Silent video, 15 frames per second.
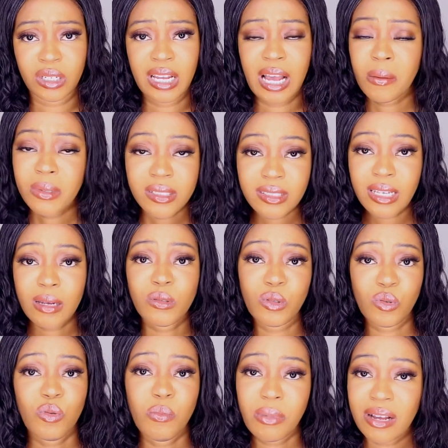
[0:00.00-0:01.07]
How many times
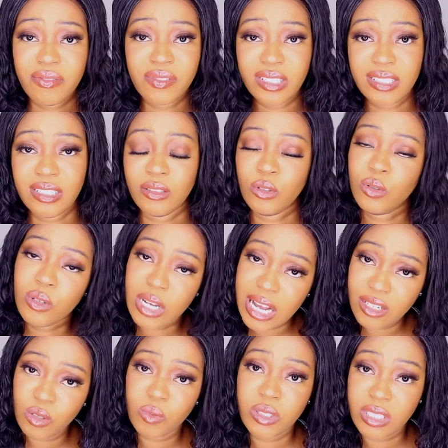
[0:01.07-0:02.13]
do you bath a day? Do you
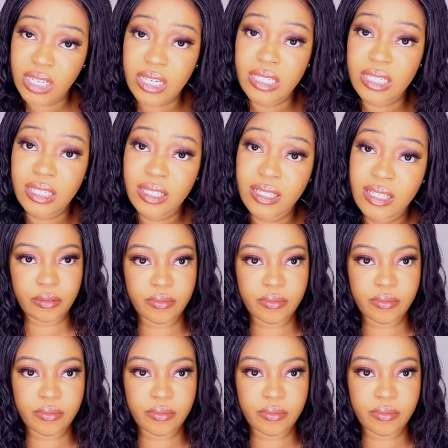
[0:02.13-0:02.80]
guys return it?